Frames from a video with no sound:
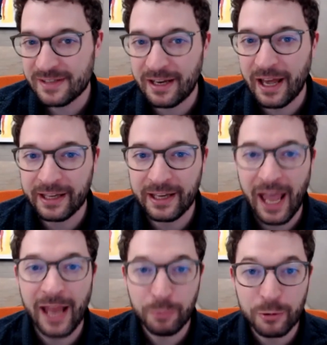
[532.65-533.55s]
And I can
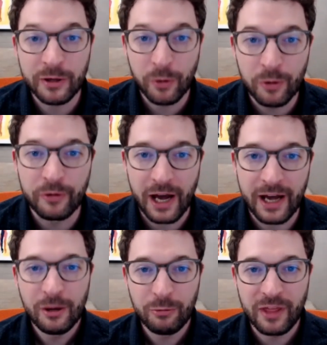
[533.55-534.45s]
a priori,
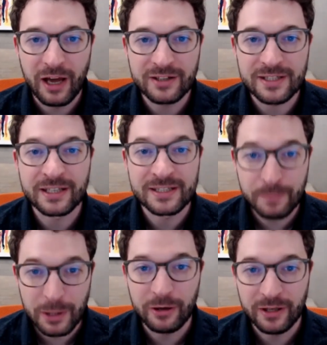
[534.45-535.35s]
without
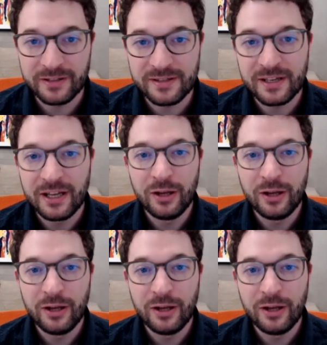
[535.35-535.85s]
experience,